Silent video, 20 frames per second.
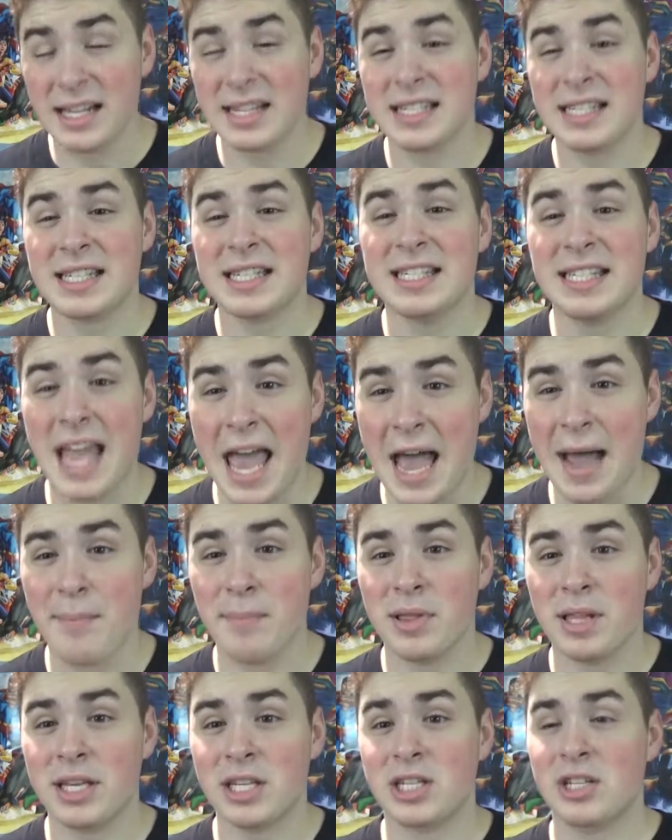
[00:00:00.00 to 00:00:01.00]

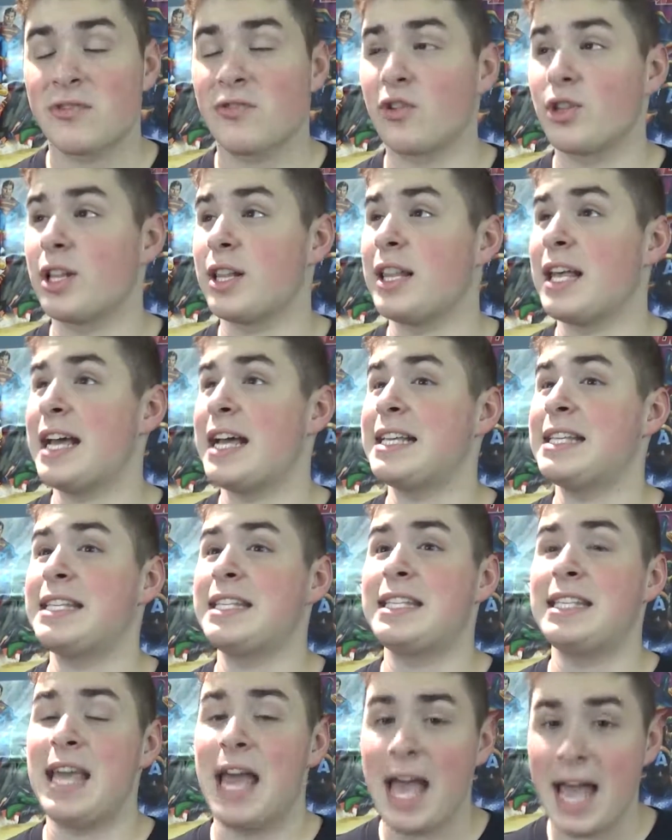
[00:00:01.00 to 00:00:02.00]
established for the
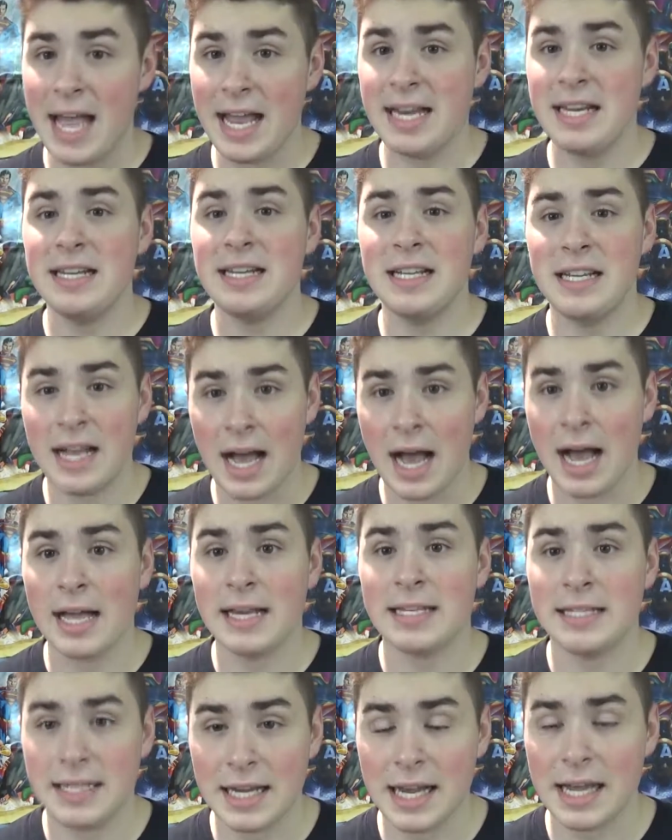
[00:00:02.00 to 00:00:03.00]
last 10
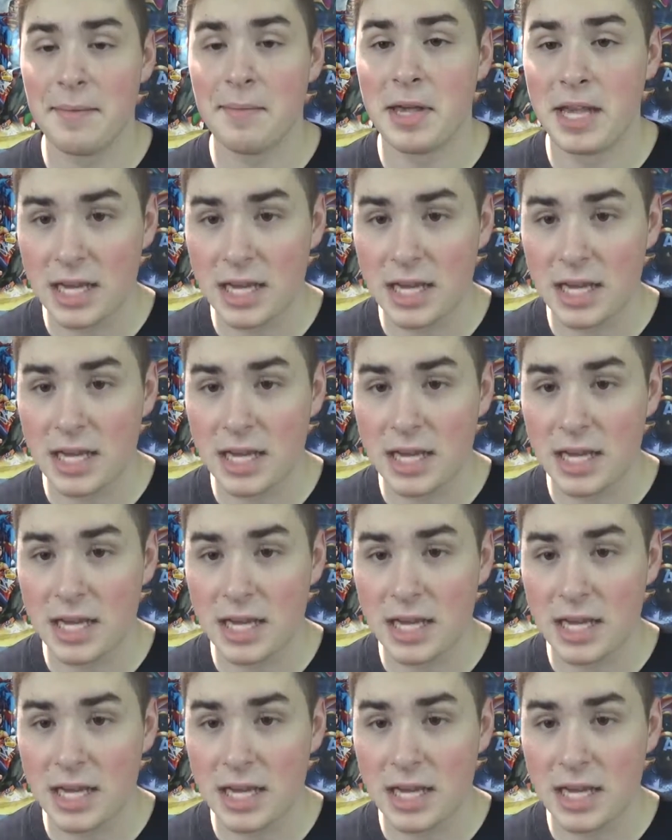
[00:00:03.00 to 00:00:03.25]
goddamn